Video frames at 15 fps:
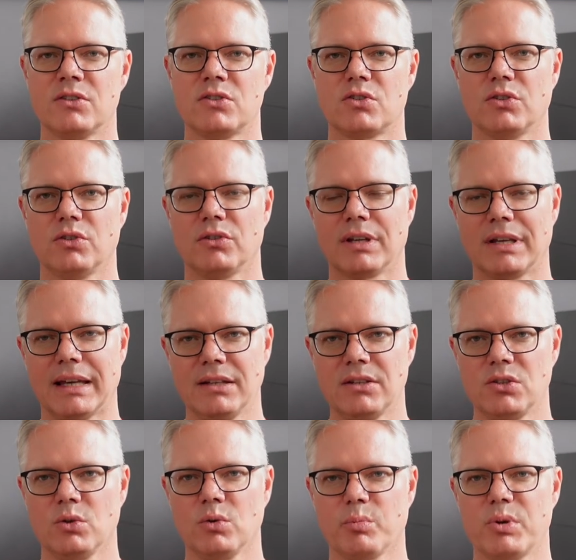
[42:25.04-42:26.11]
to
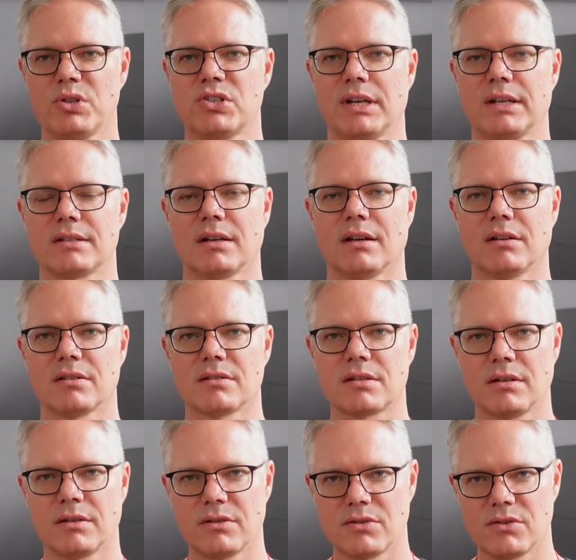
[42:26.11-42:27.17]
get your projectiles
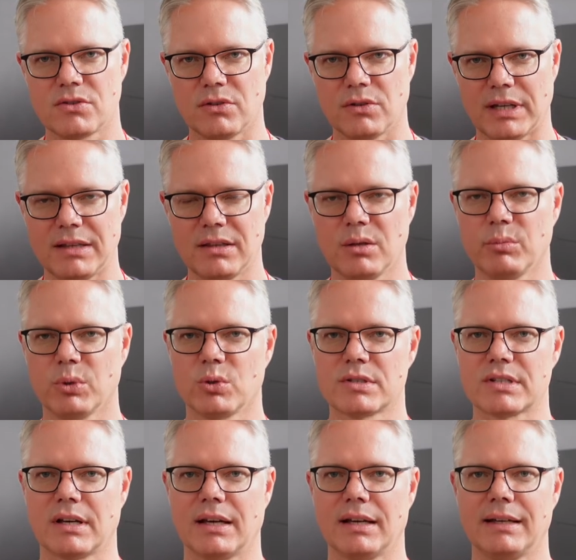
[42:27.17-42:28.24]
to hit the
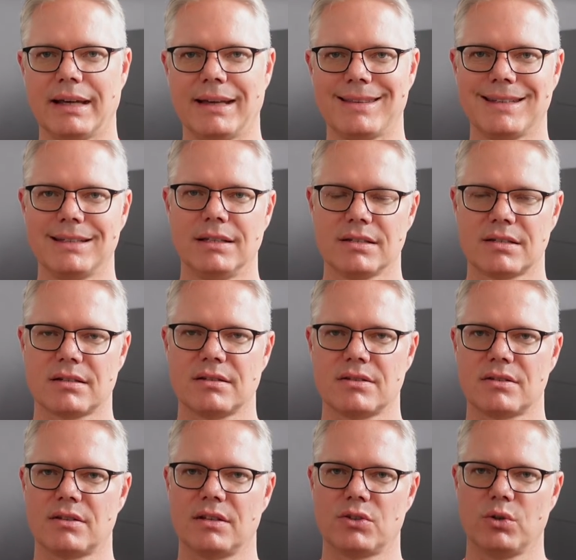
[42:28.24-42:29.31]
bullseye at the
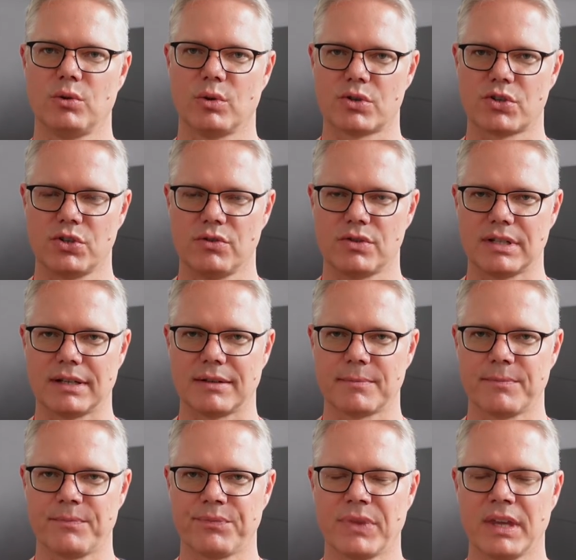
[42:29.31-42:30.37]
distance that you are shooting.
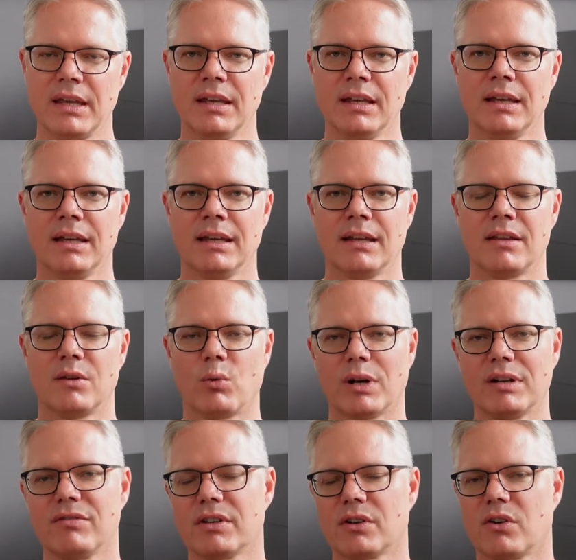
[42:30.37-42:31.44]
One
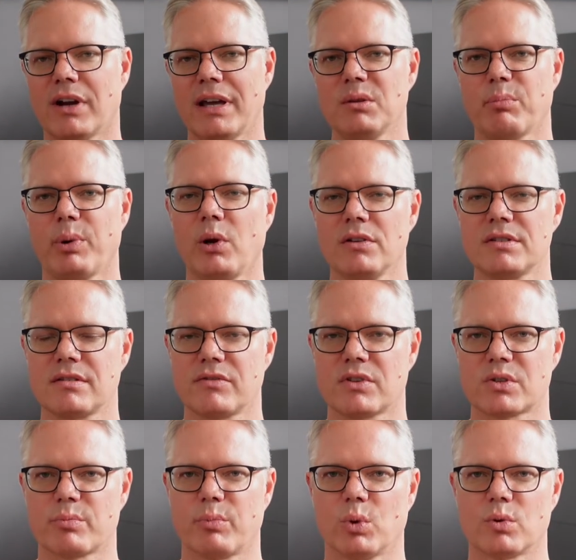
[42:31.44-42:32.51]
of the great parts of the
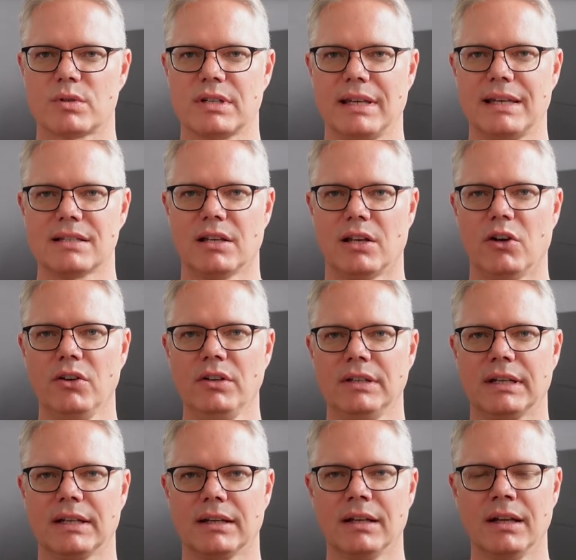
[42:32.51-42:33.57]
sport is
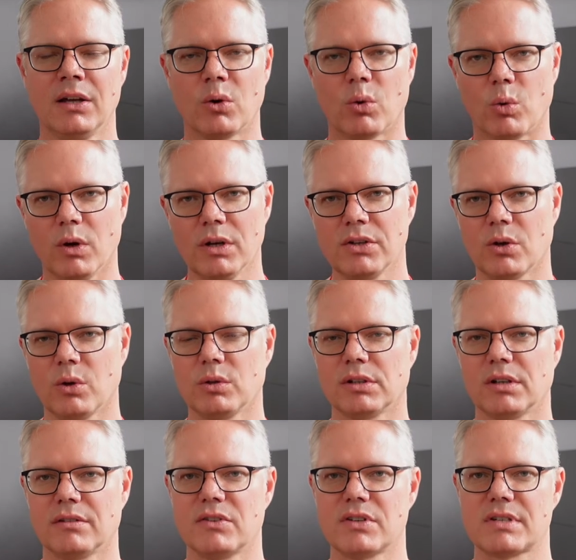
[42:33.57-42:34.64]
learning what
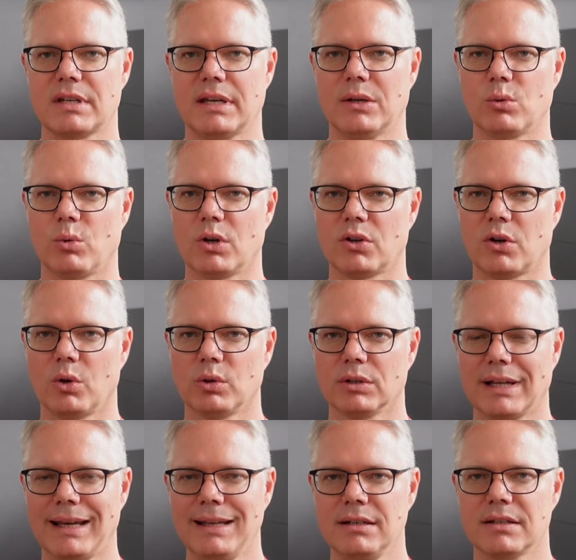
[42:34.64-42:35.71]
holdovers and what hold
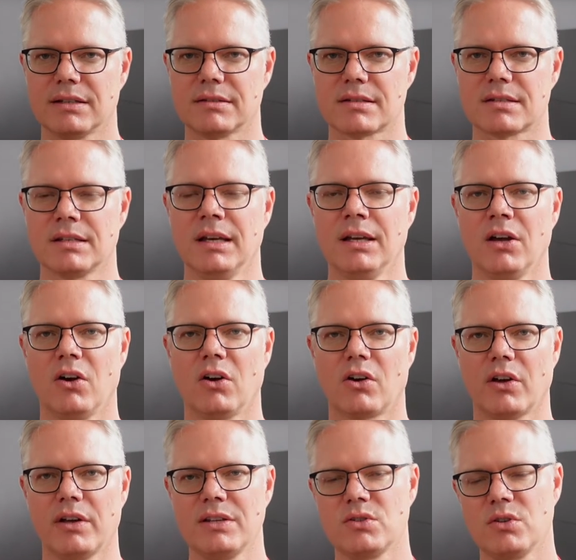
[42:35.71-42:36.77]
unders are
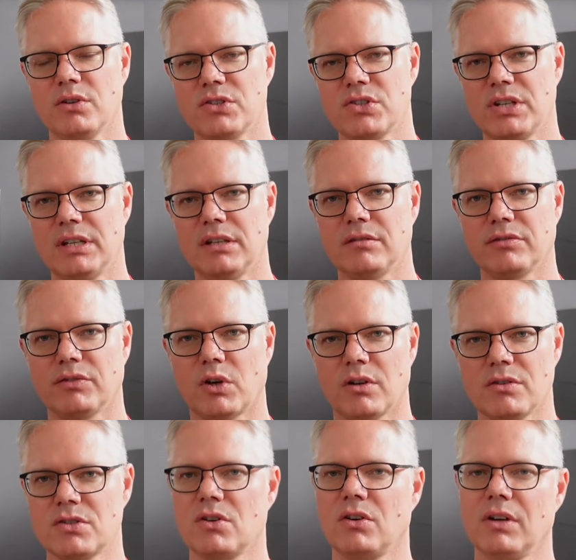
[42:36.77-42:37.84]
going to achieve
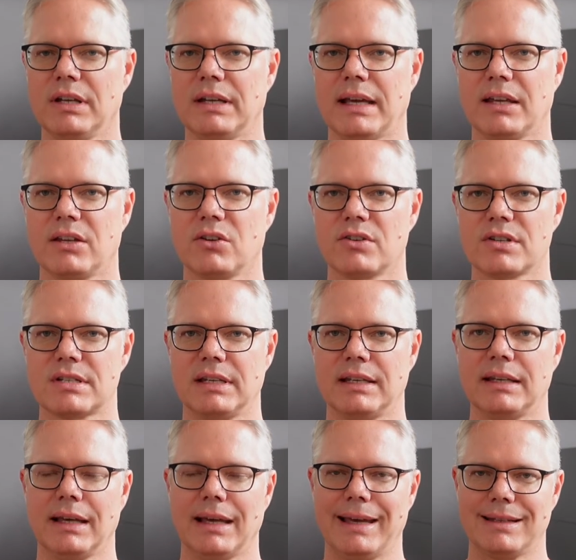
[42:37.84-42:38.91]
on-target
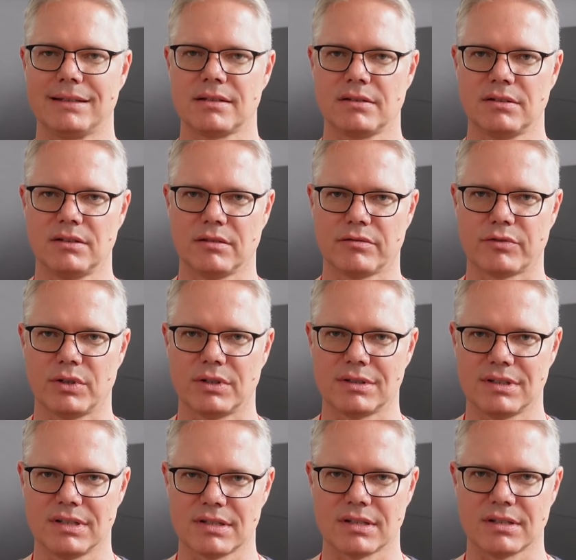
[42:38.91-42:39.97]
accuracy at
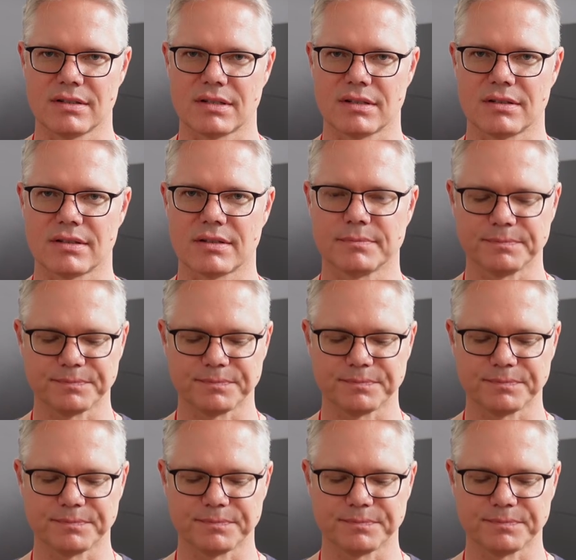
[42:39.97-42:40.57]
different distances.